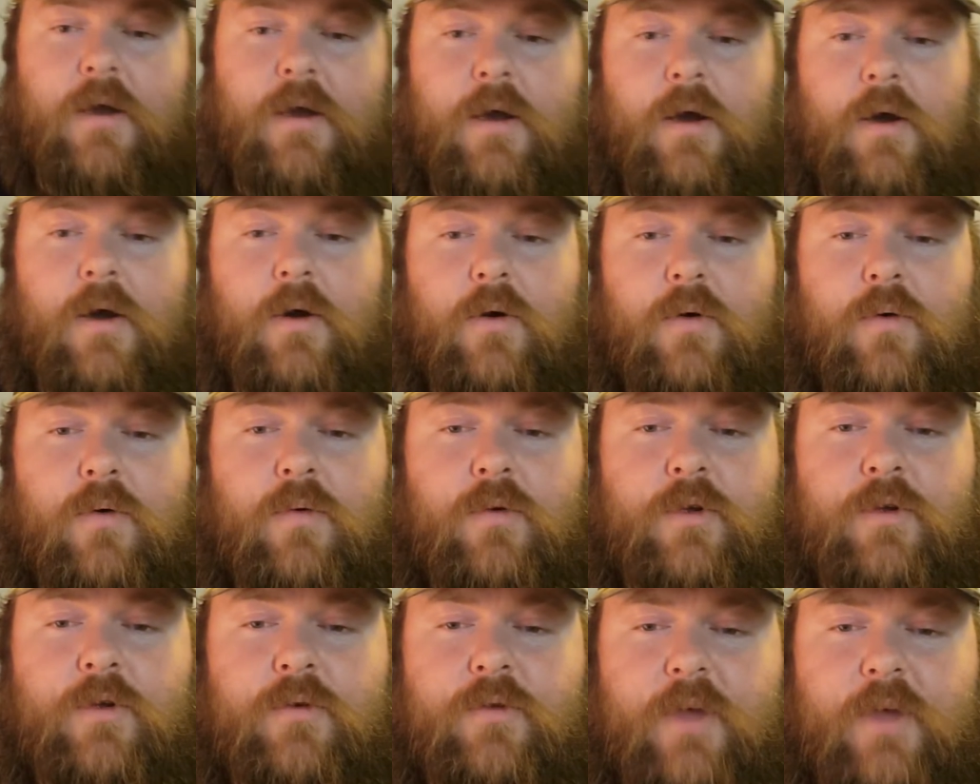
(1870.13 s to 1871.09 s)
Oh,
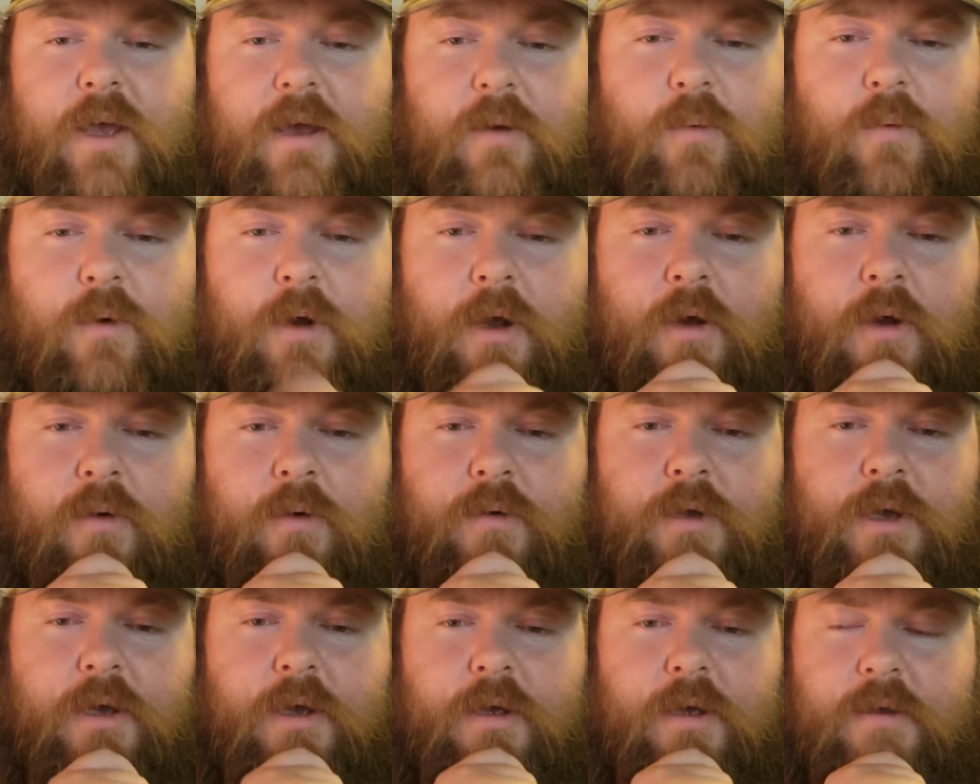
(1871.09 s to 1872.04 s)
you're that one.
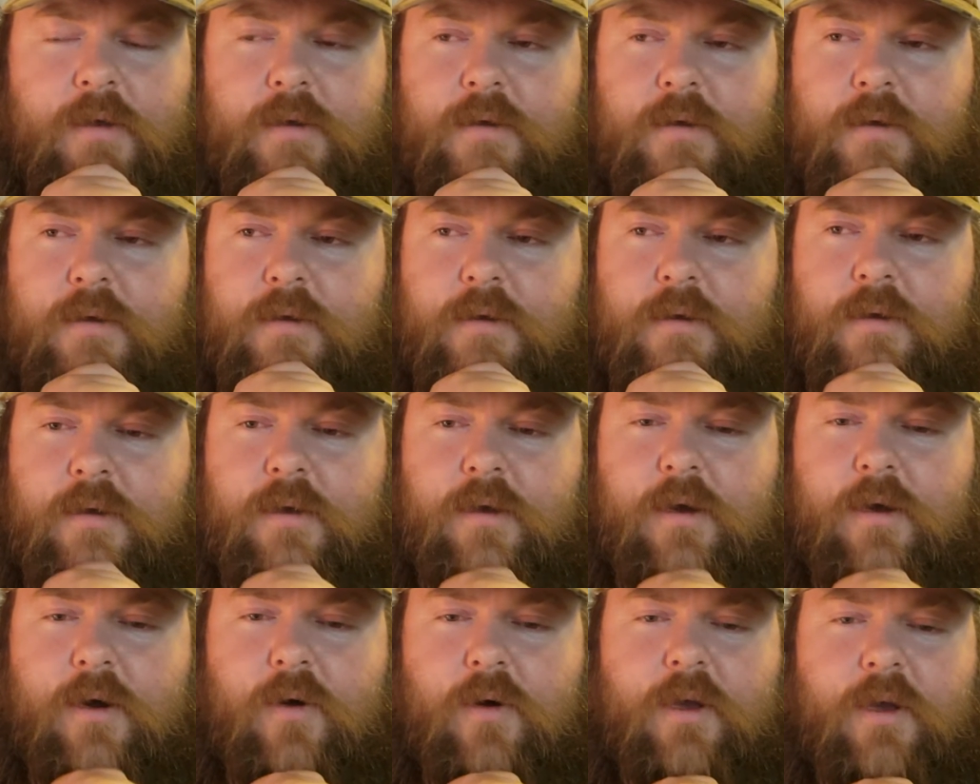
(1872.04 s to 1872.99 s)
Okay.
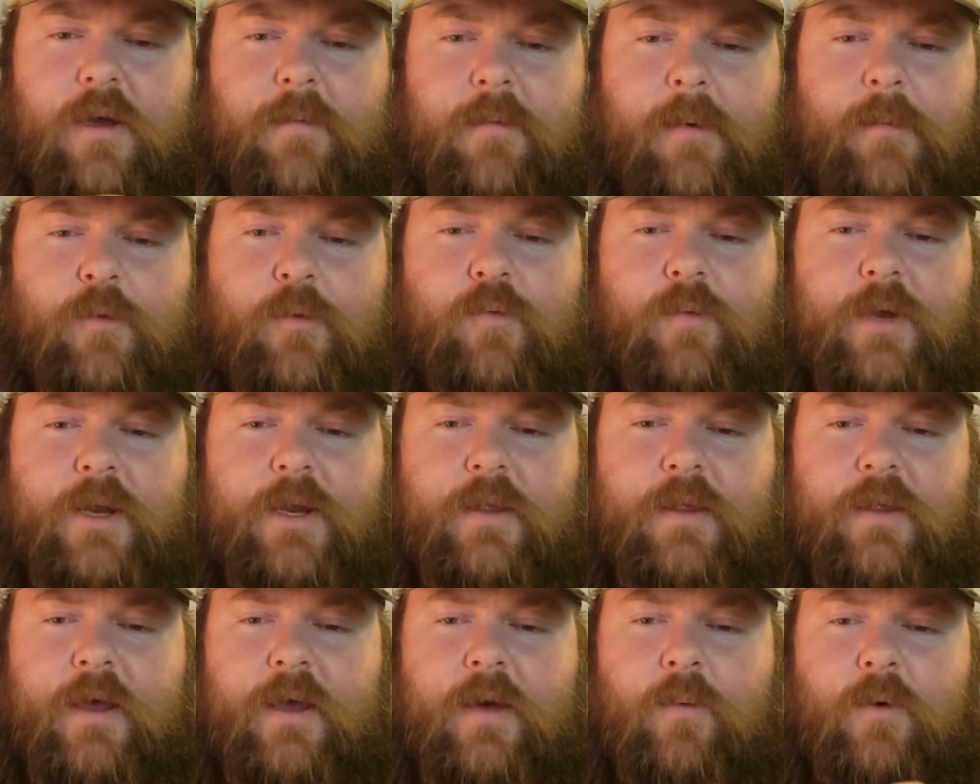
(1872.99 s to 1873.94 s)
Okay, I remember
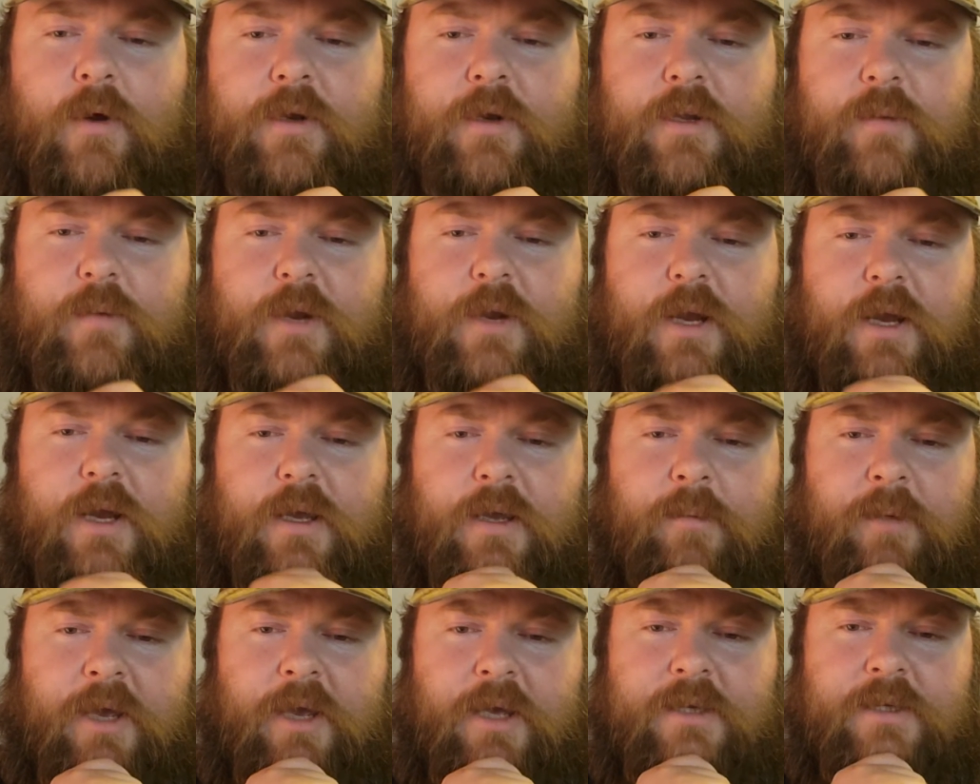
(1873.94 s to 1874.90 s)
reading that one. Did we not
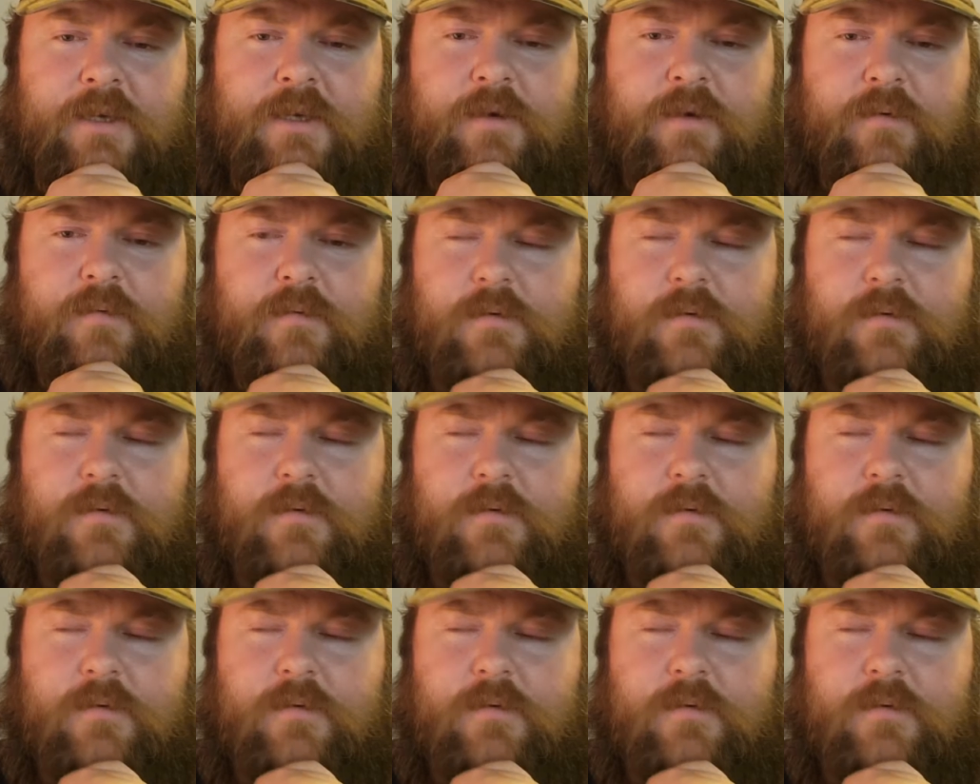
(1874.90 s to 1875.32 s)
get back to you?